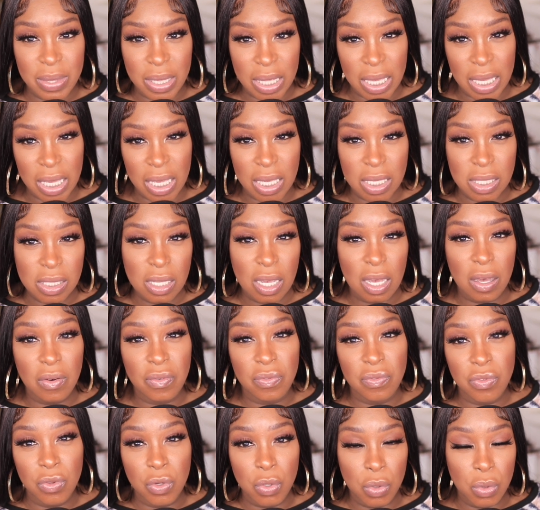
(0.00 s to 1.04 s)
things
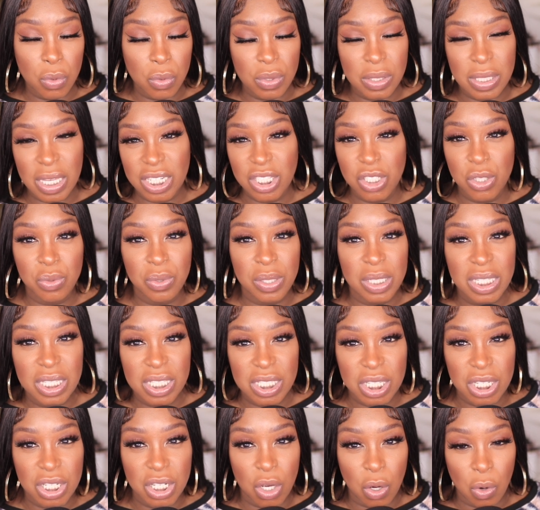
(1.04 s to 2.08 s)
of news that you need
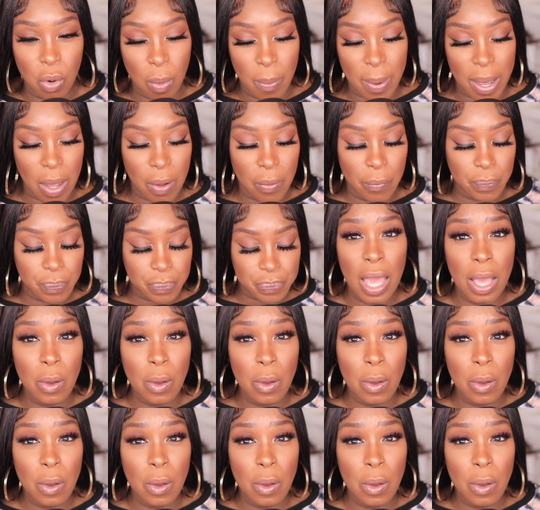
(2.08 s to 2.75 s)
to know about.